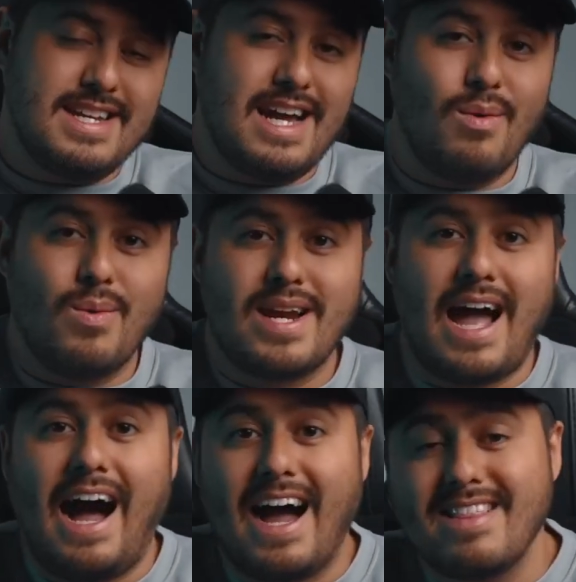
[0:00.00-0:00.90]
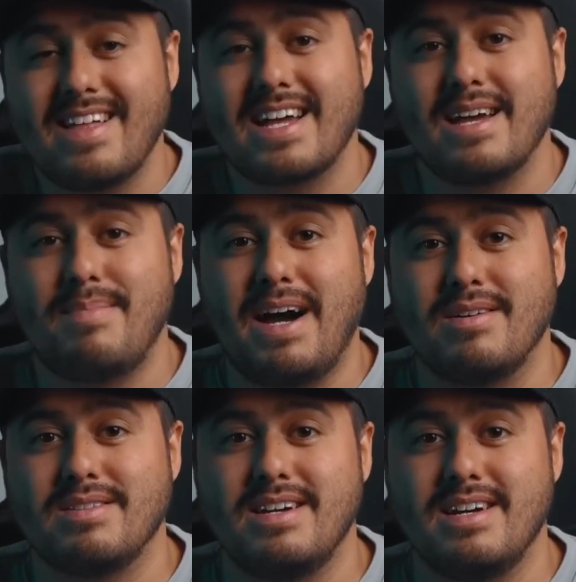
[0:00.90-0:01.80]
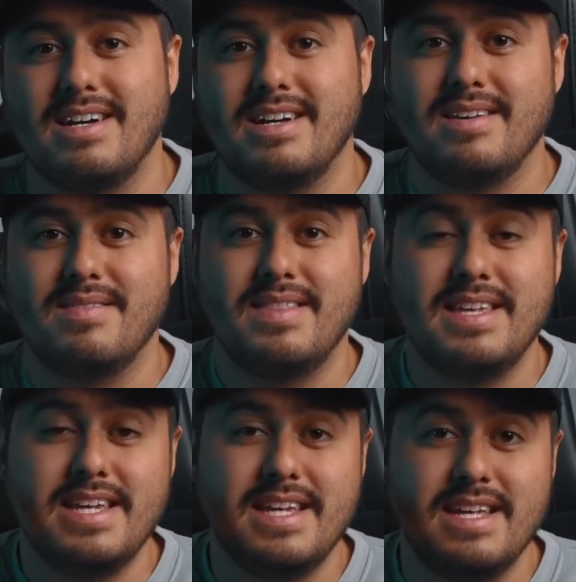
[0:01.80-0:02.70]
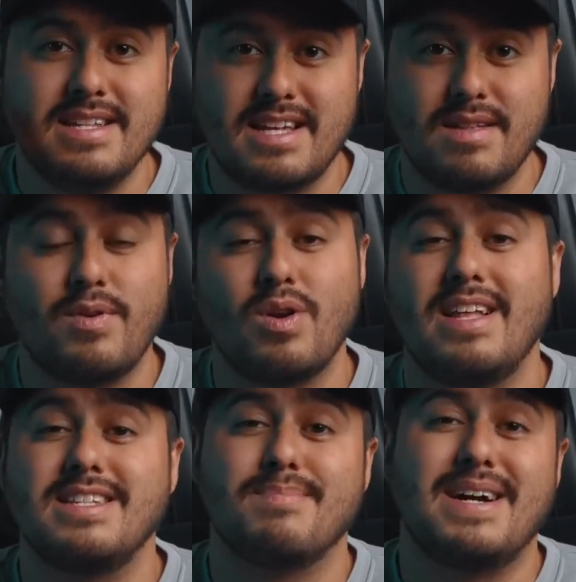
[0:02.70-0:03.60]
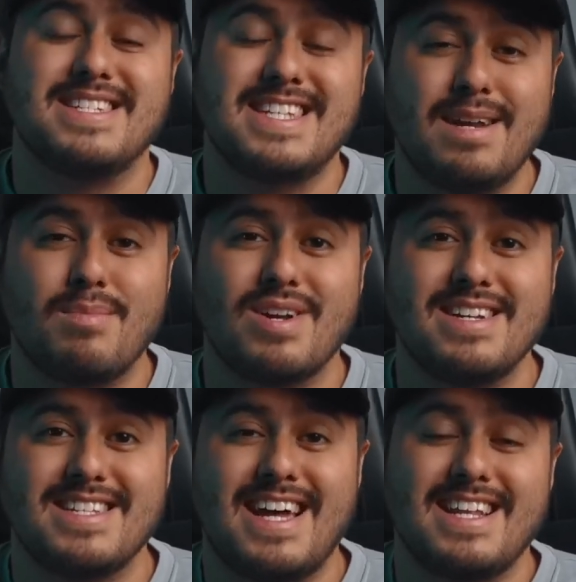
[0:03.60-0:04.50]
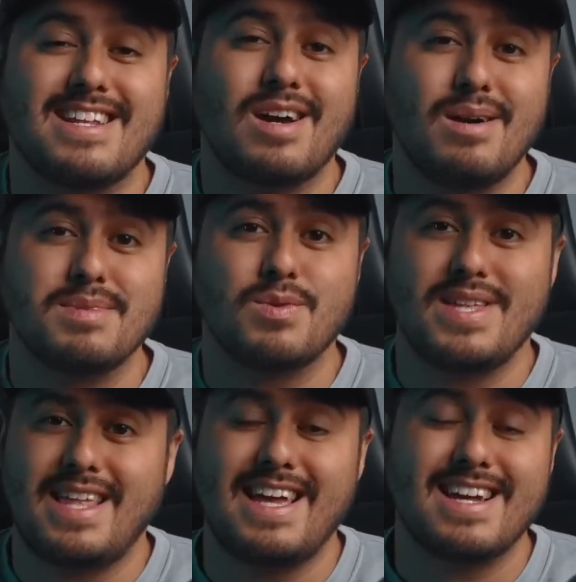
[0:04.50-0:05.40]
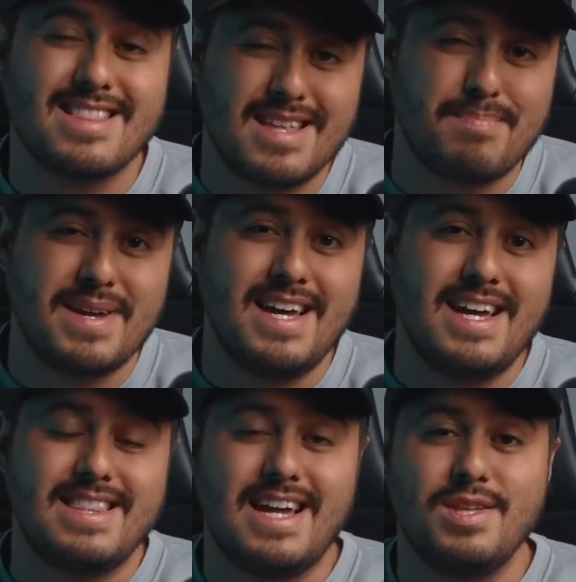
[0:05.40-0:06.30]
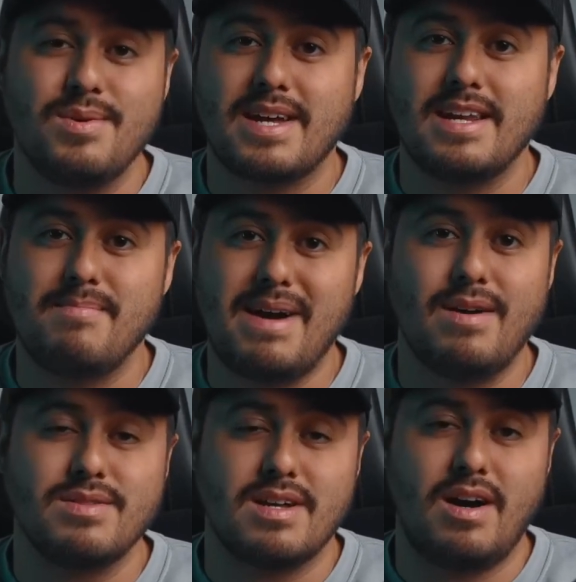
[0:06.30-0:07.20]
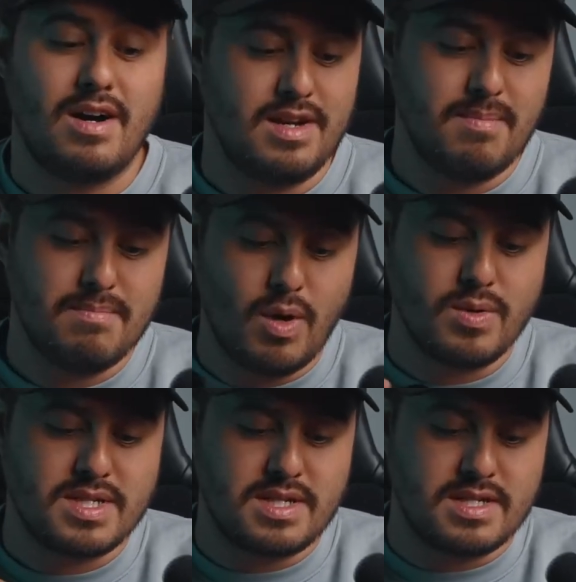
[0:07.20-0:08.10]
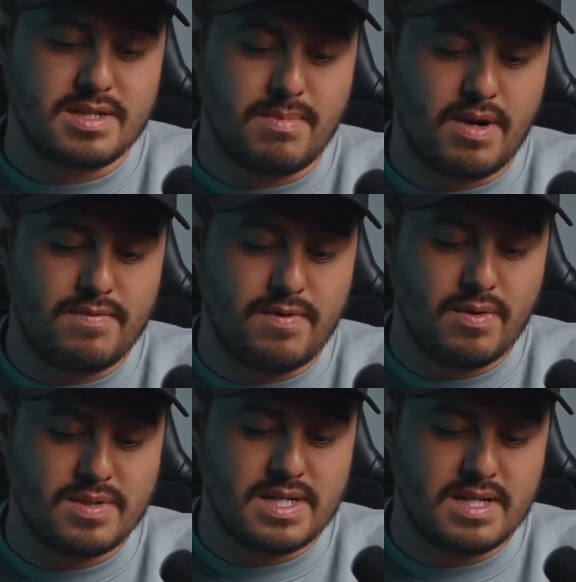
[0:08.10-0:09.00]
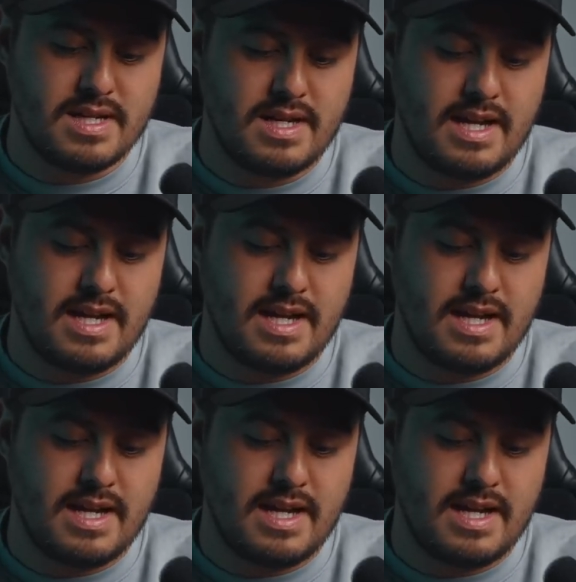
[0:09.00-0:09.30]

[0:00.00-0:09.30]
Now, what I like about the telephoto lens by Sandmarc is that it comes with a clip that you can mount on most smartphones,